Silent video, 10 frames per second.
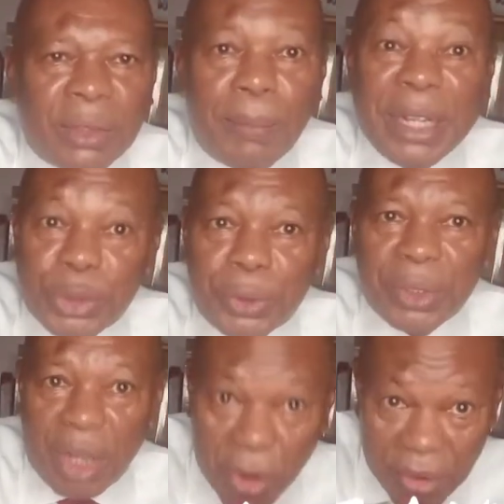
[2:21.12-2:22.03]
Number
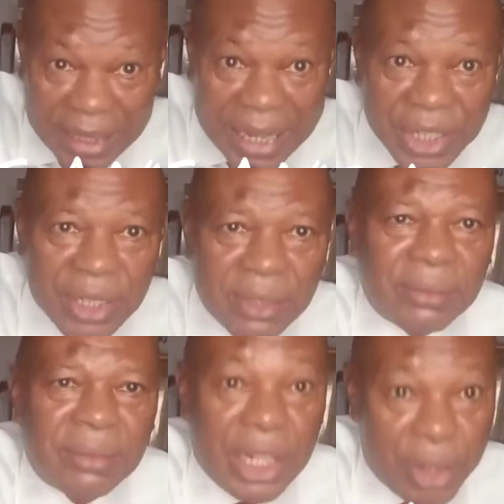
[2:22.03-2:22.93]
two, organize
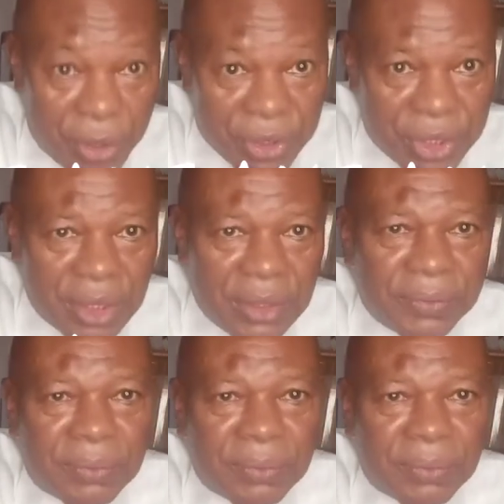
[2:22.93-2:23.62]
a course.